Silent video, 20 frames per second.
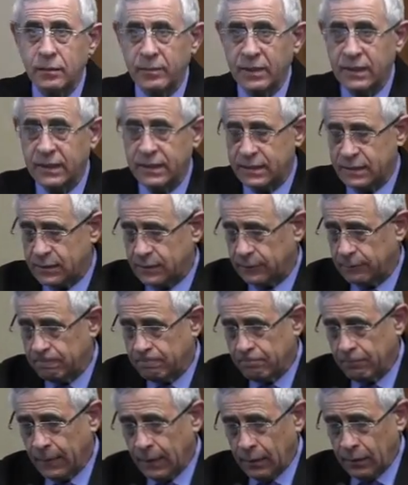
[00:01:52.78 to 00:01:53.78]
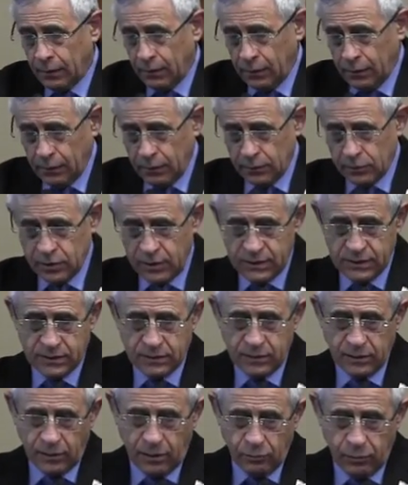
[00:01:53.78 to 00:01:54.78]
Middle East.
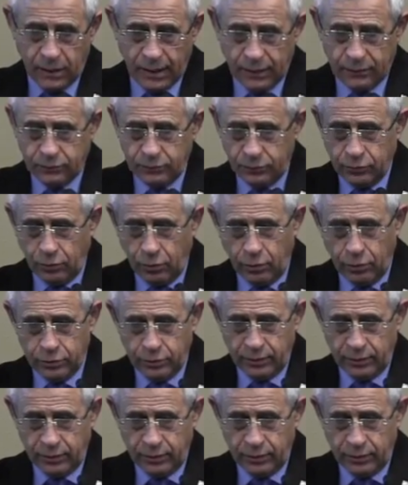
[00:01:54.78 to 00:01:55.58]
Just I would like to draw